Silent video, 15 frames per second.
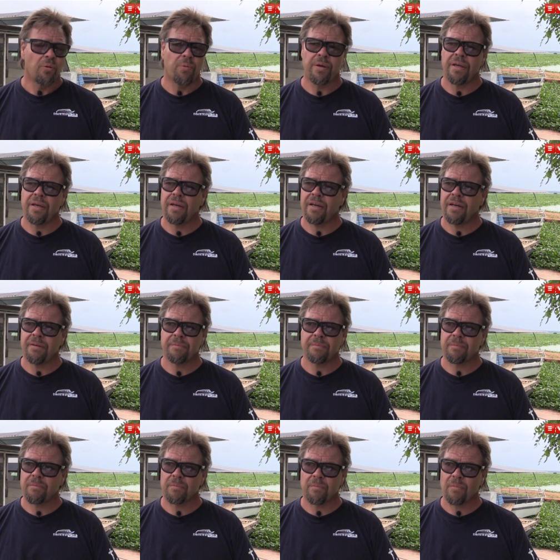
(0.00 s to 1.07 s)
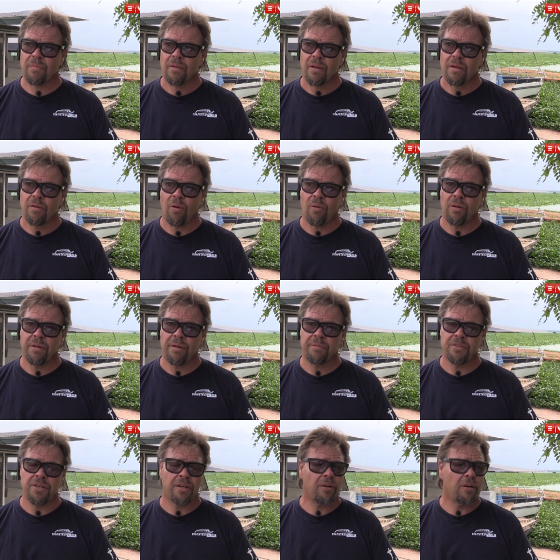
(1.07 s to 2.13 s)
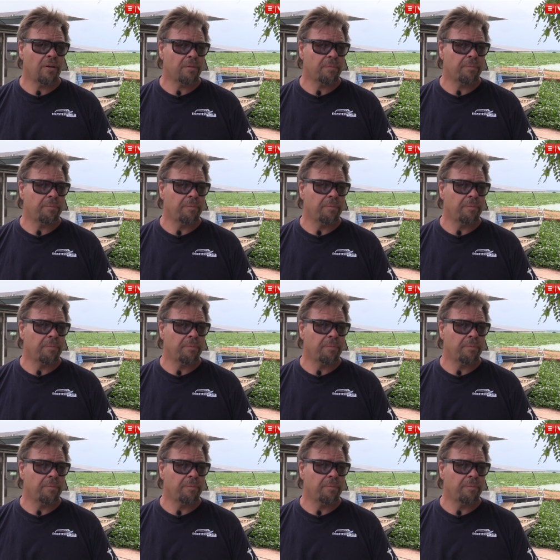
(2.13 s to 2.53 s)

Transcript: We, um, all the general